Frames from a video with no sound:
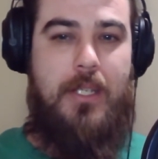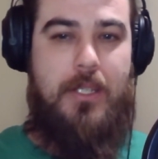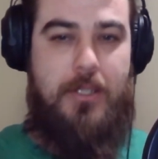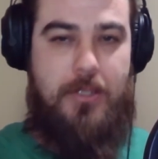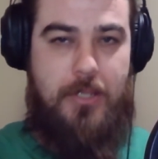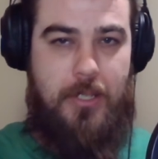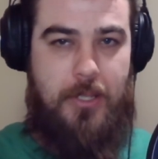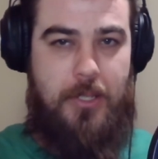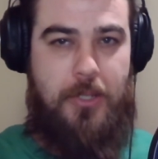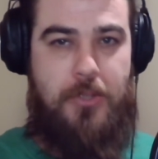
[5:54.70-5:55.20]

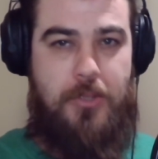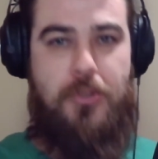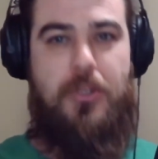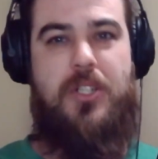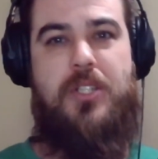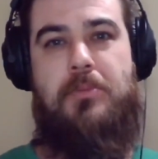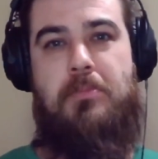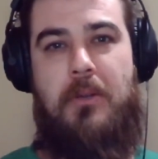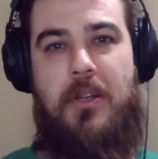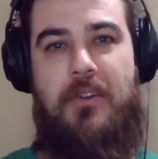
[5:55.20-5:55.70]
to their
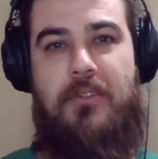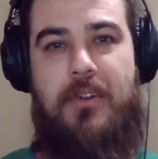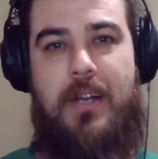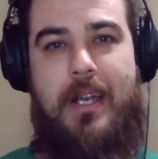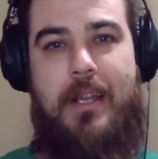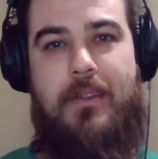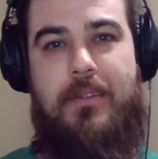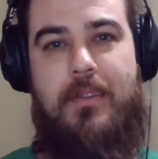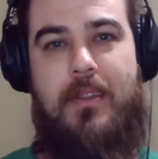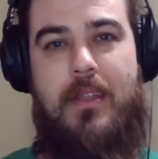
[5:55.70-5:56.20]
Twitch
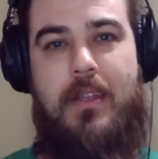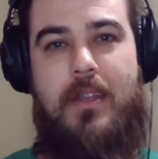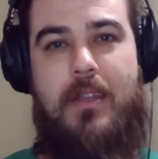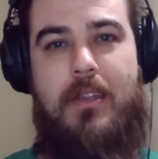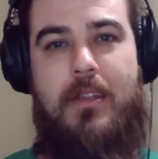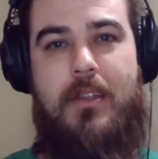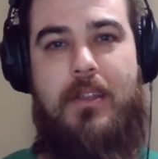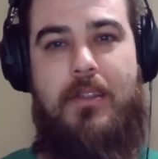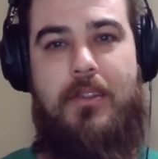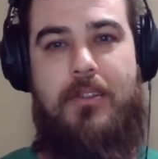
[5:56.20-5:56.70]
profiles.
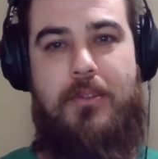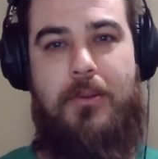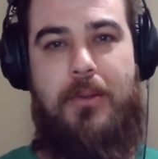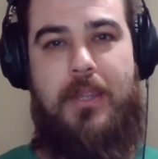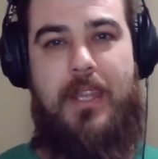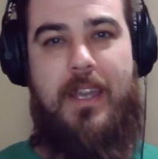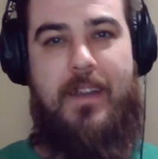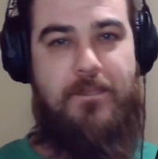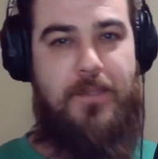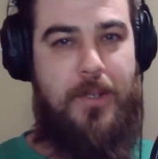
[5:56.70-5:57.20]
So
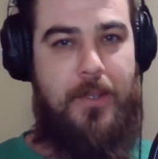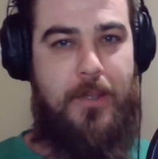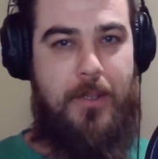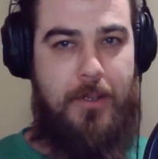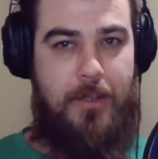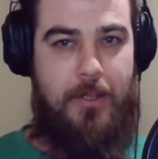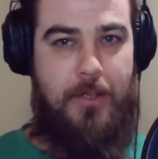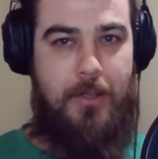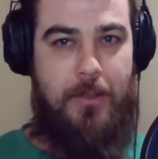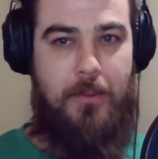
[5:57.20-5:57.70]
without further
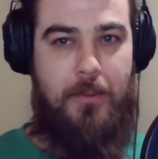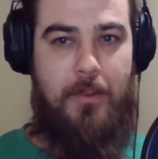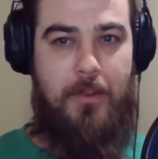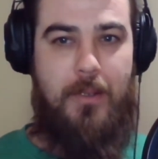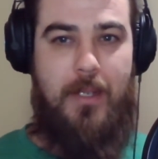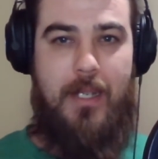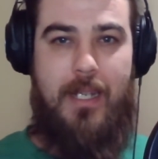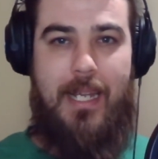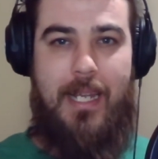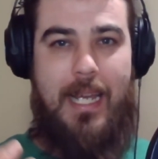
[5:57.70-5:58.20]
ado,
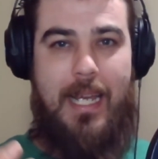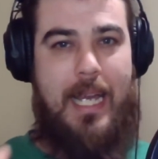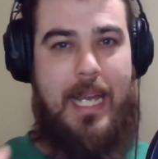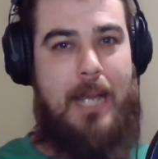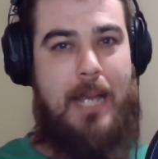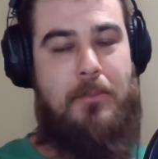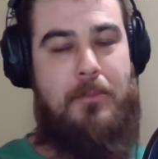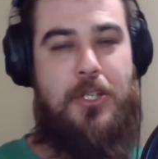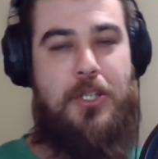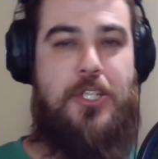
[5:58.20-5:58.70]

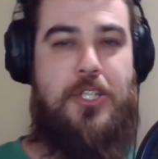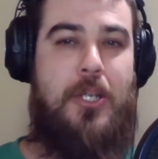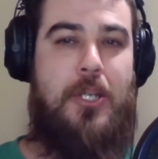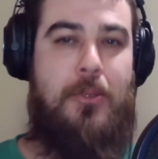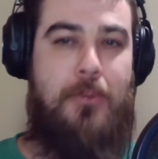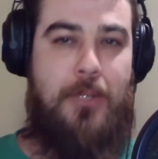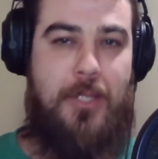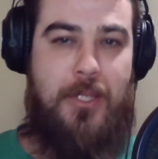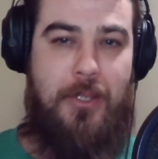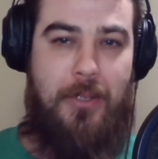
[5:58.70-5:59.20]
I'm going to share
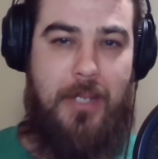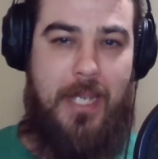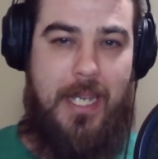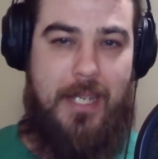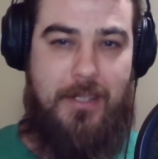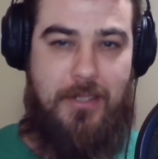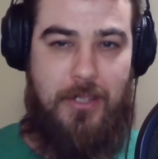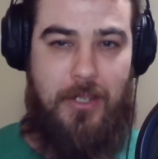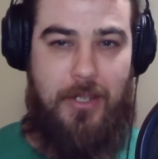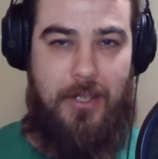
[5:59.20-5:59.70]
with you
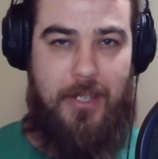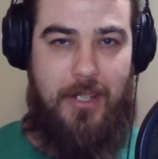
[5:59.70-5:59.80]
guys all the